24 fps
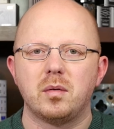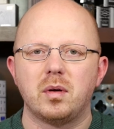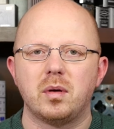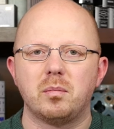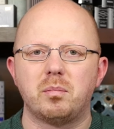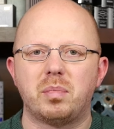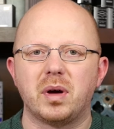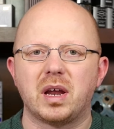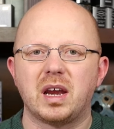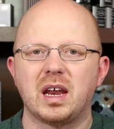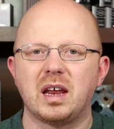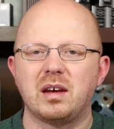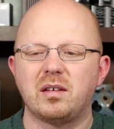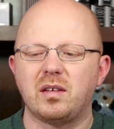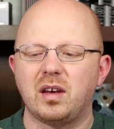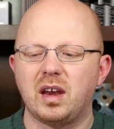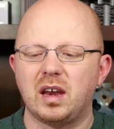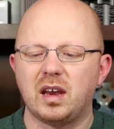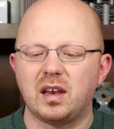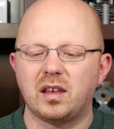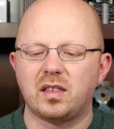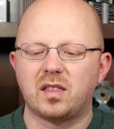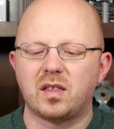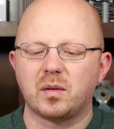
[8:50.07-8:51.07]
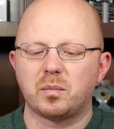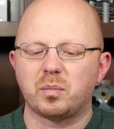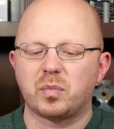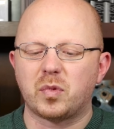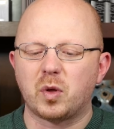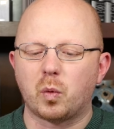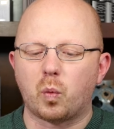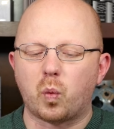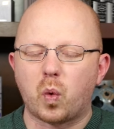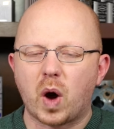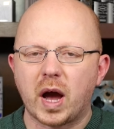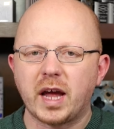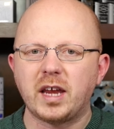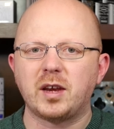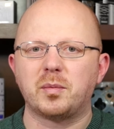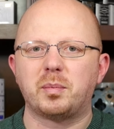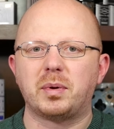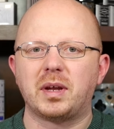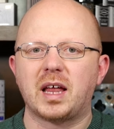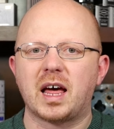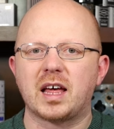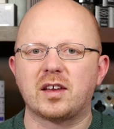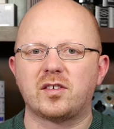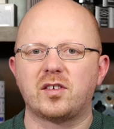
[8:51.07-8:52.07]
But it the, the white
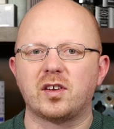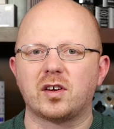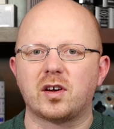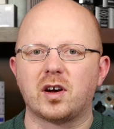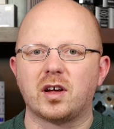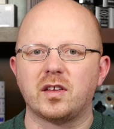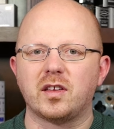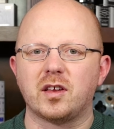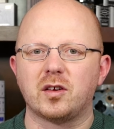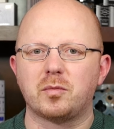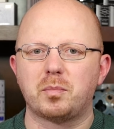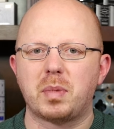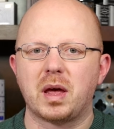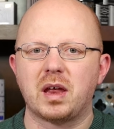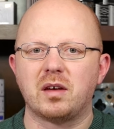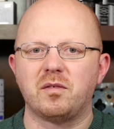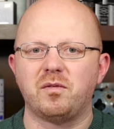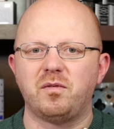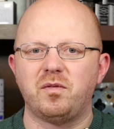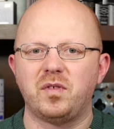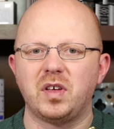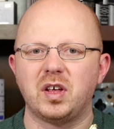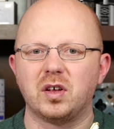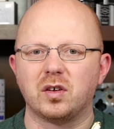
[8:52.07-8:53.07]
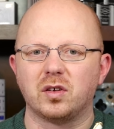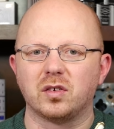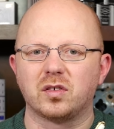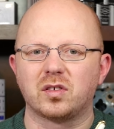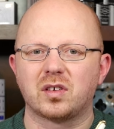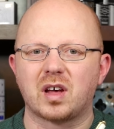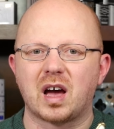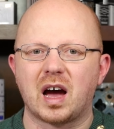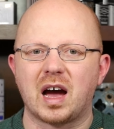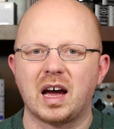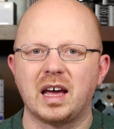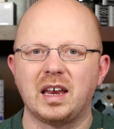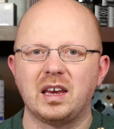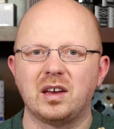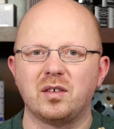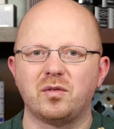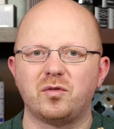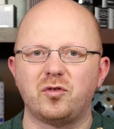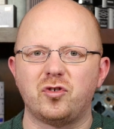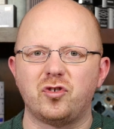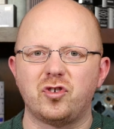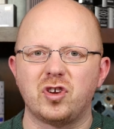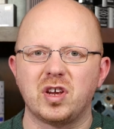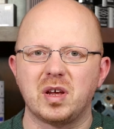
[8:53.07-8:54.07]
plastic on this pen feels kind
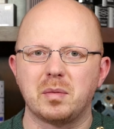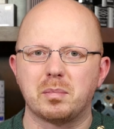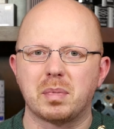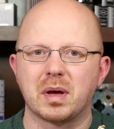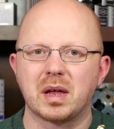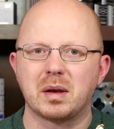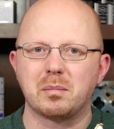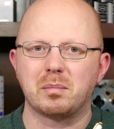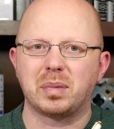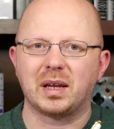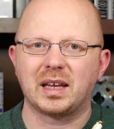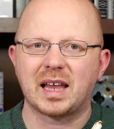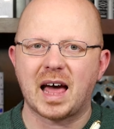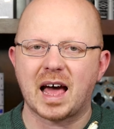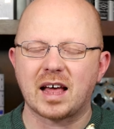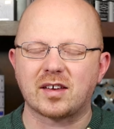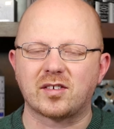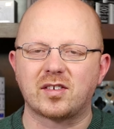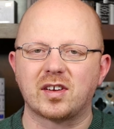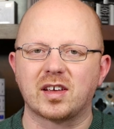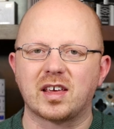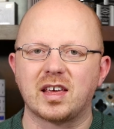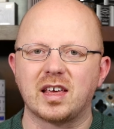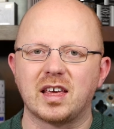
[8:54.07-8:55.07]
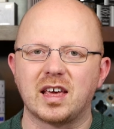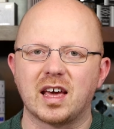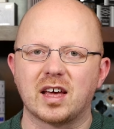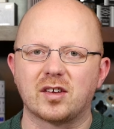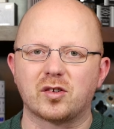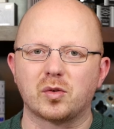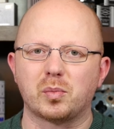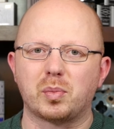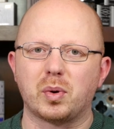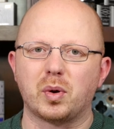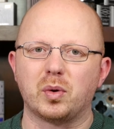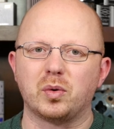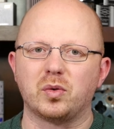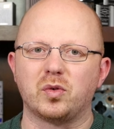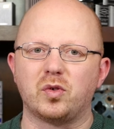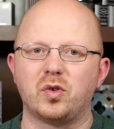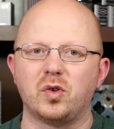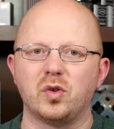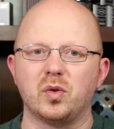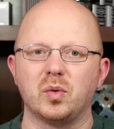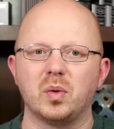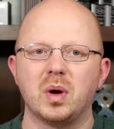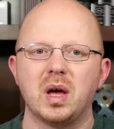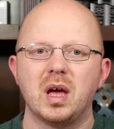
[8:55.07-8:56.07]
of cheap and plasticky as opposed
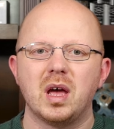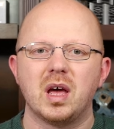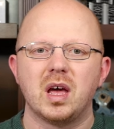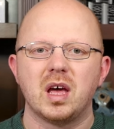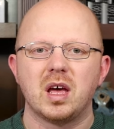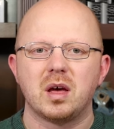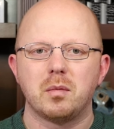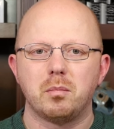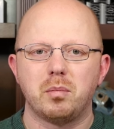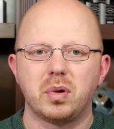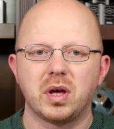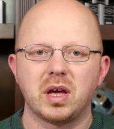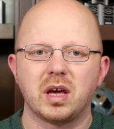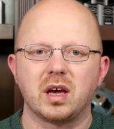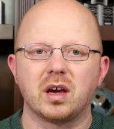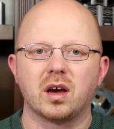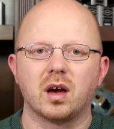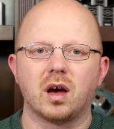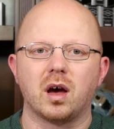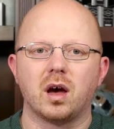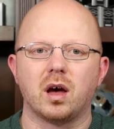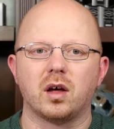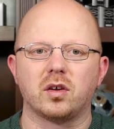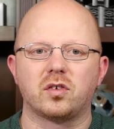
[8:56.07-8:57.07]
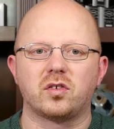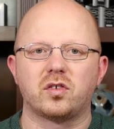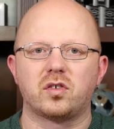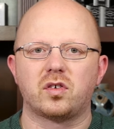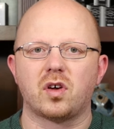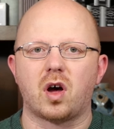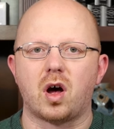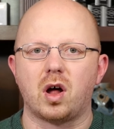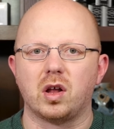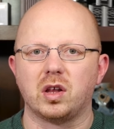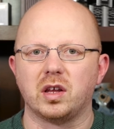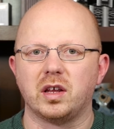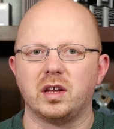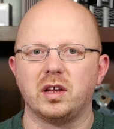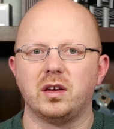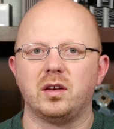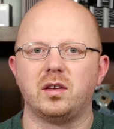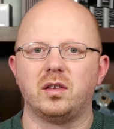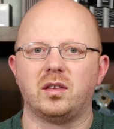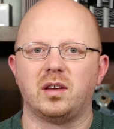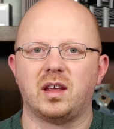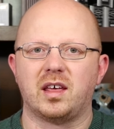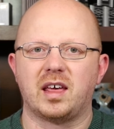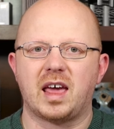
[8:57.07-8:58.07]
to being a
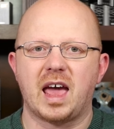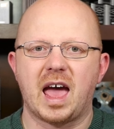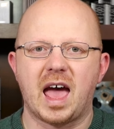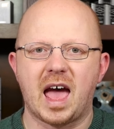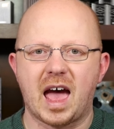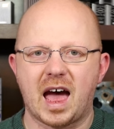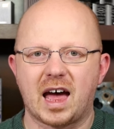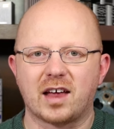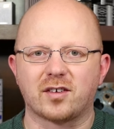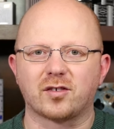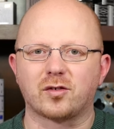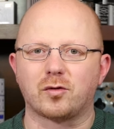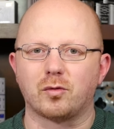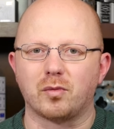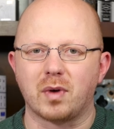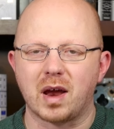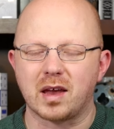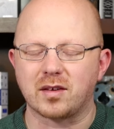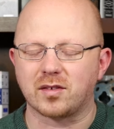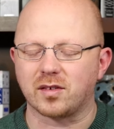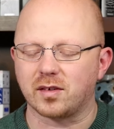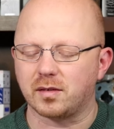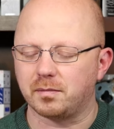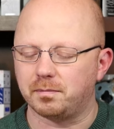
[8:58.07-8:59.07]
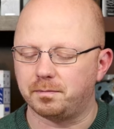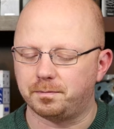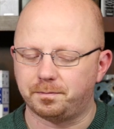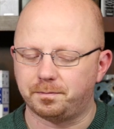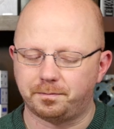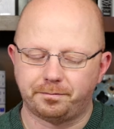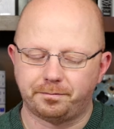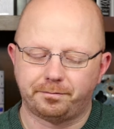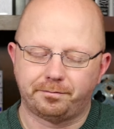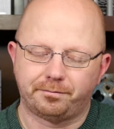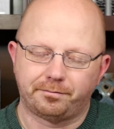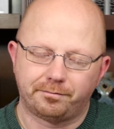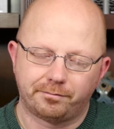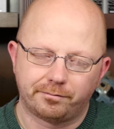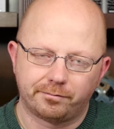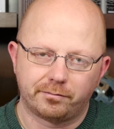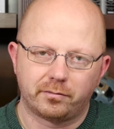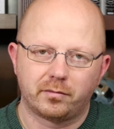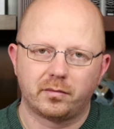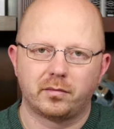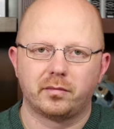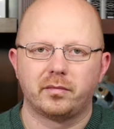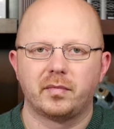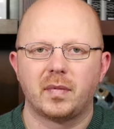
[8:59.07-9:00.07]
solid cast resin.
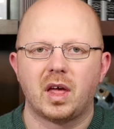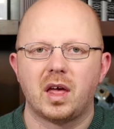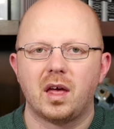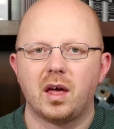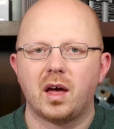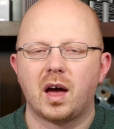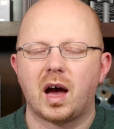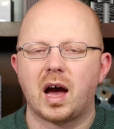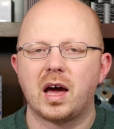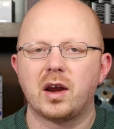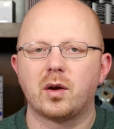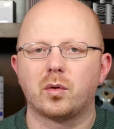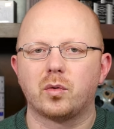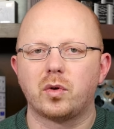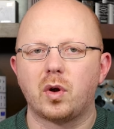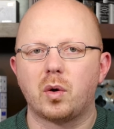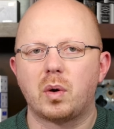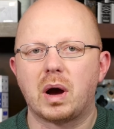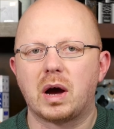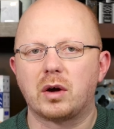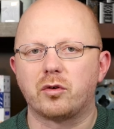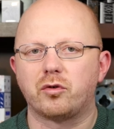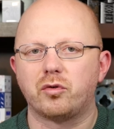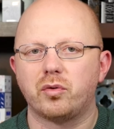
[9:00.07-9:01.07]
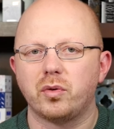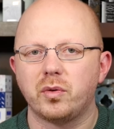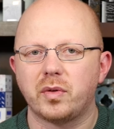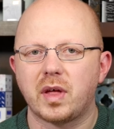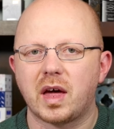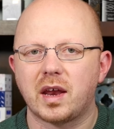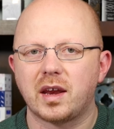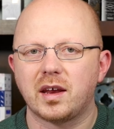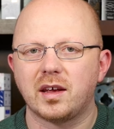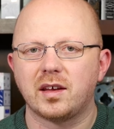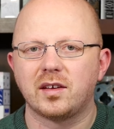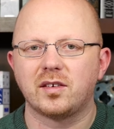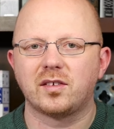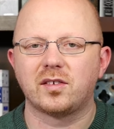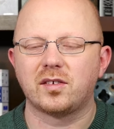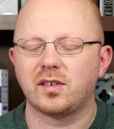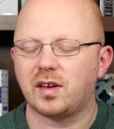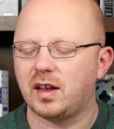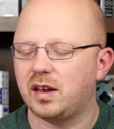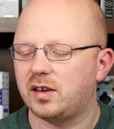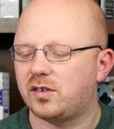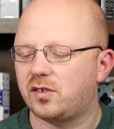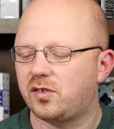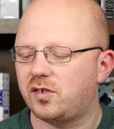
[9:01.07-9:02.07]
I don't know how true that is.
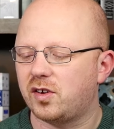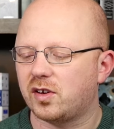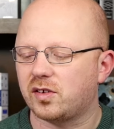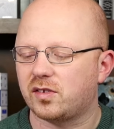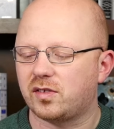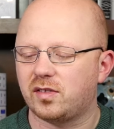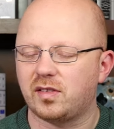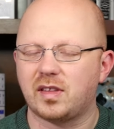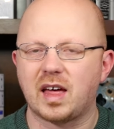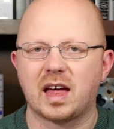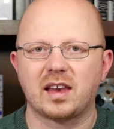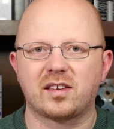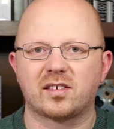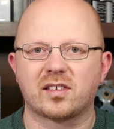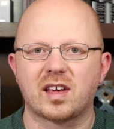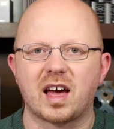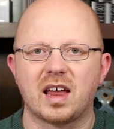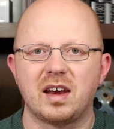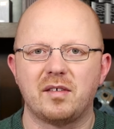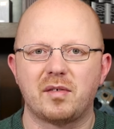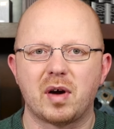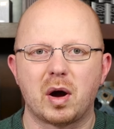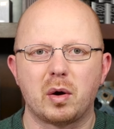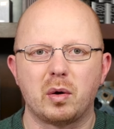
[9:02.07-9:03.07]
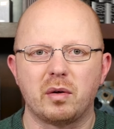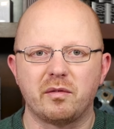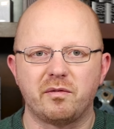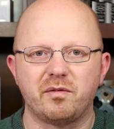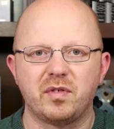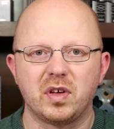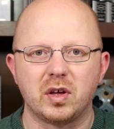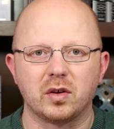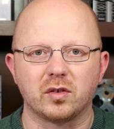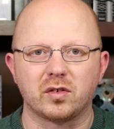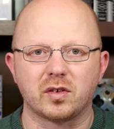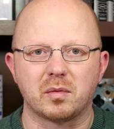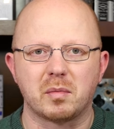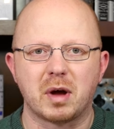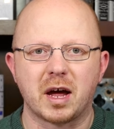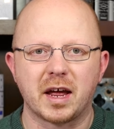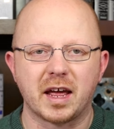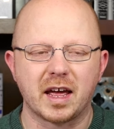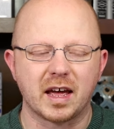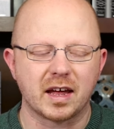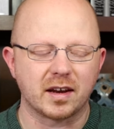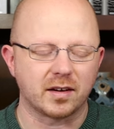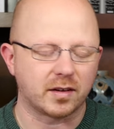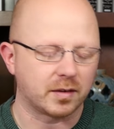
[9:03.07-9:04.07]
It's just that's kind of how it feels in my
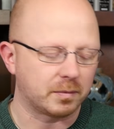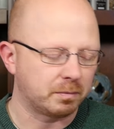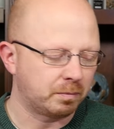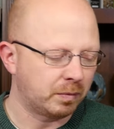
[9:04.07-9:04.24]
hand.